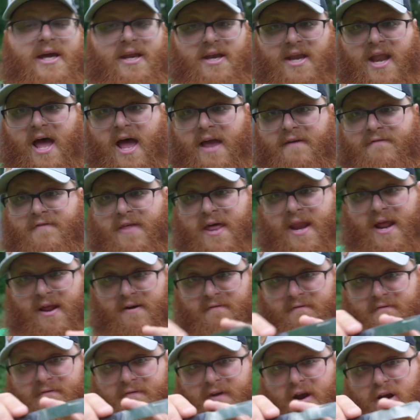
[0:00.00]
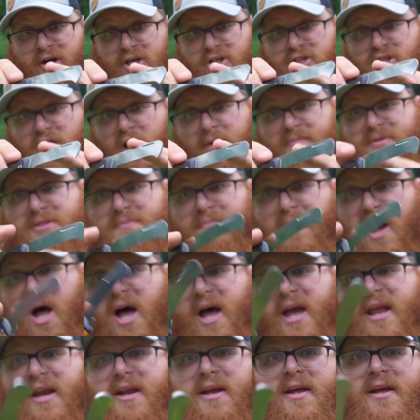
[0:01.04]
a knife that had a very sharp
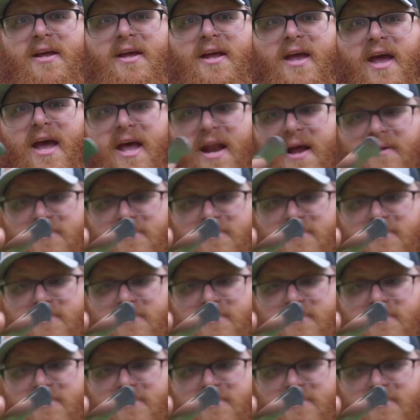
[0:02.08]
spine, and